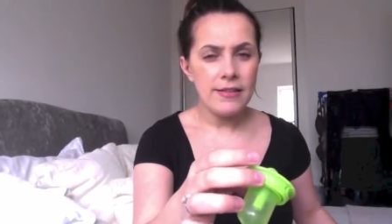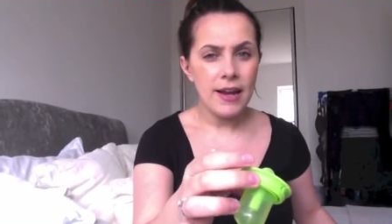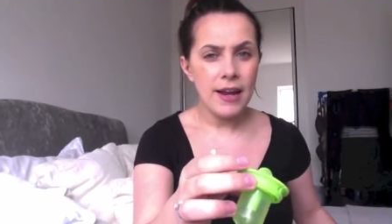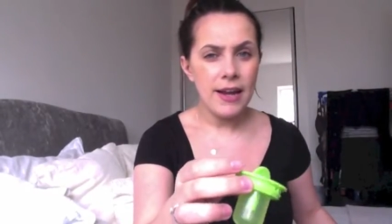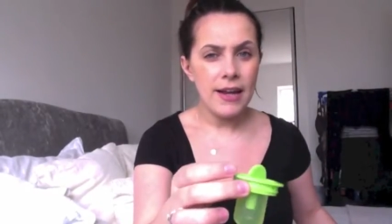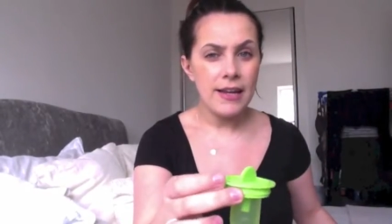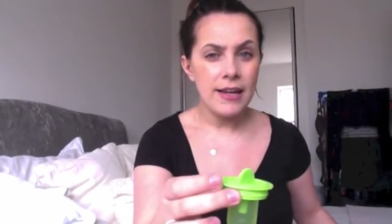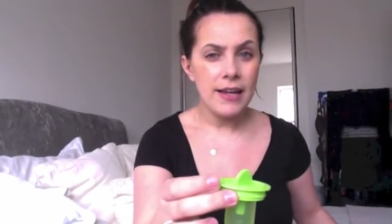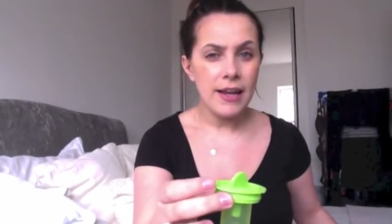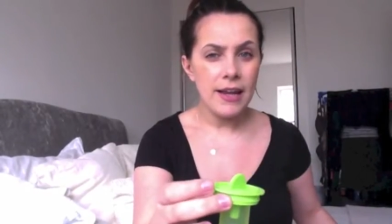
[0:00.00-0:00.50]

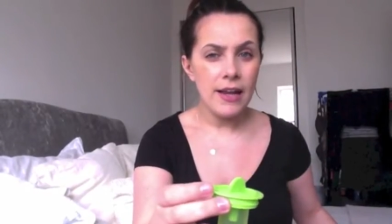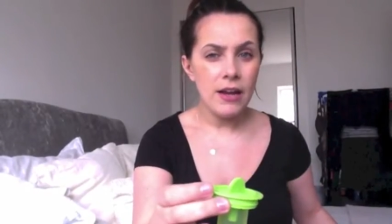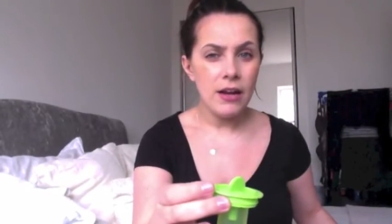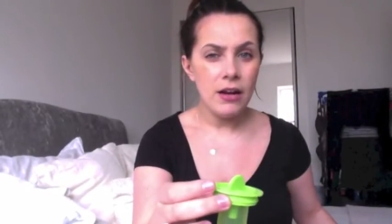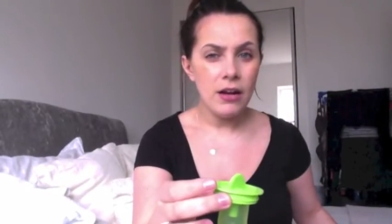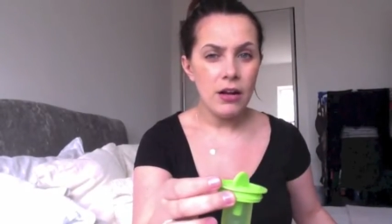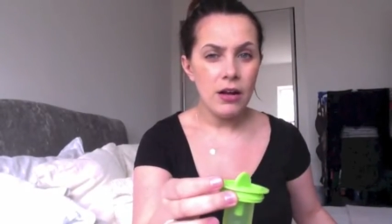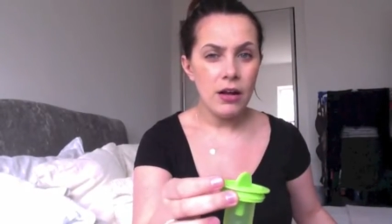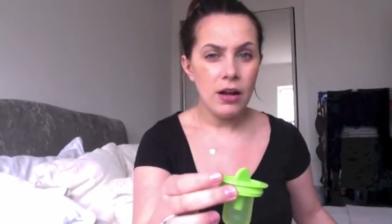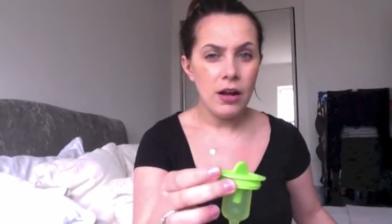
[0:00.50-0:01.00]
take
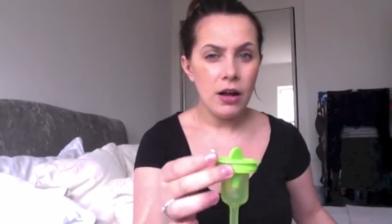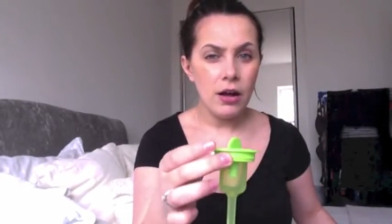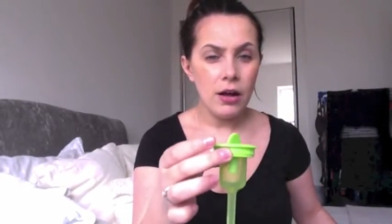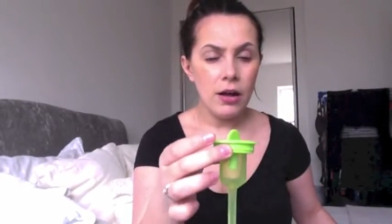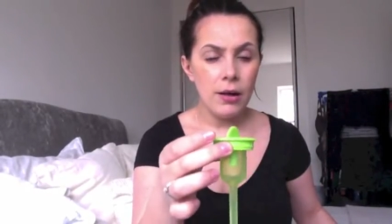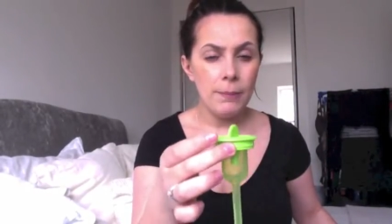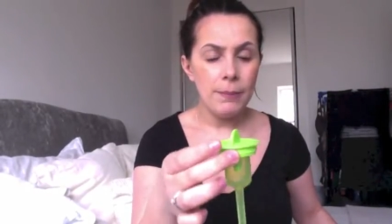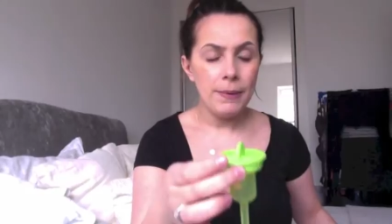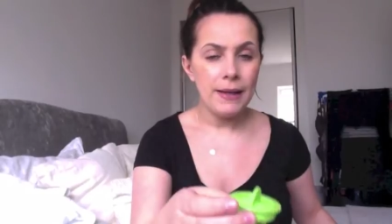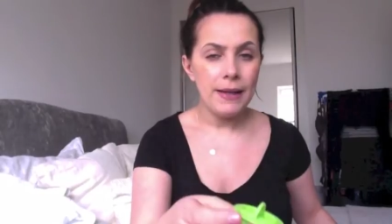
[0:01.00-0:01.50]
in,
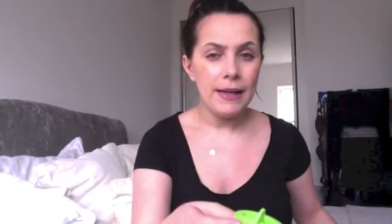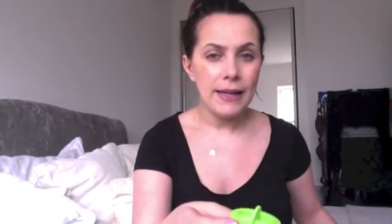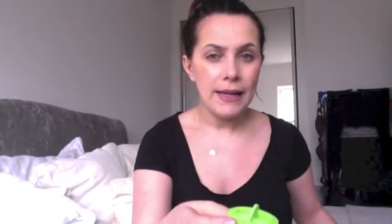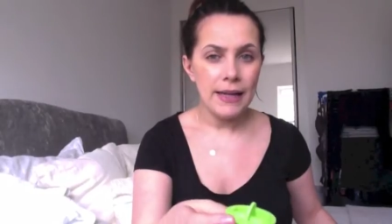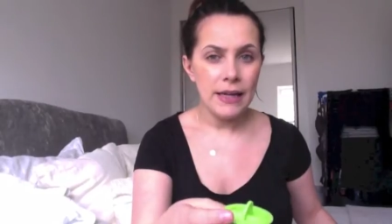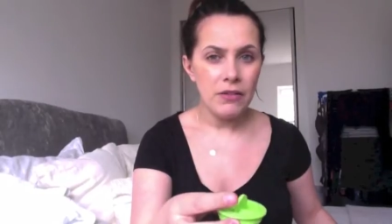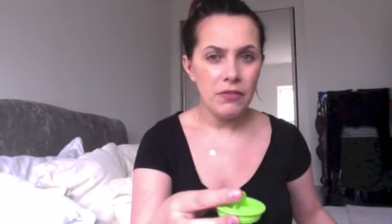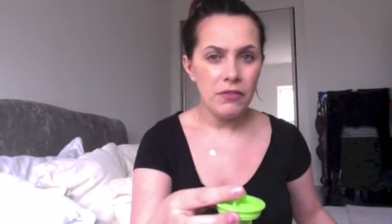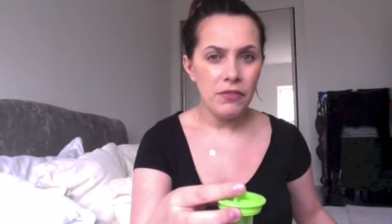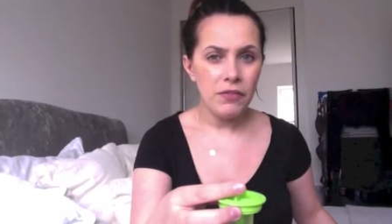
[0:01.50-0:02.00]
I
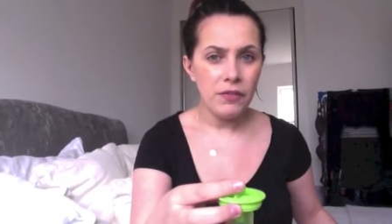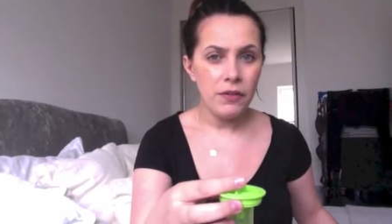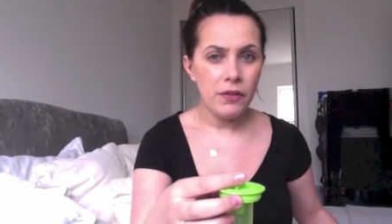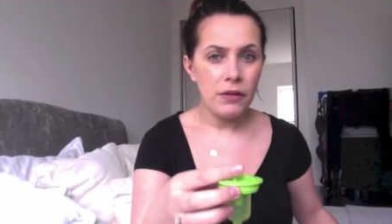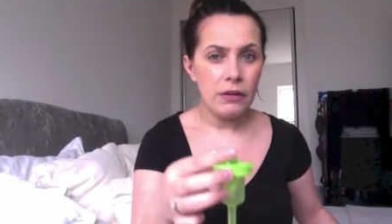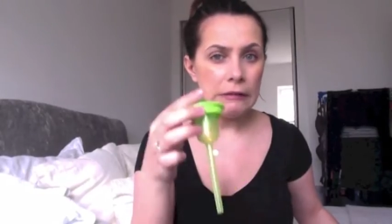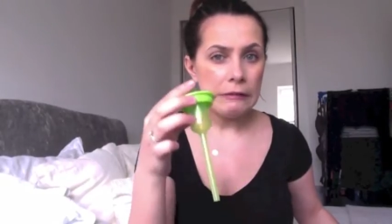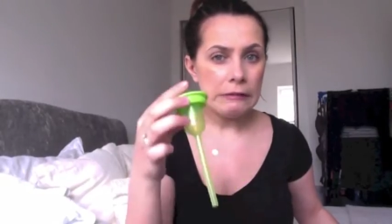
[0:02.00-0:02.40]
believe.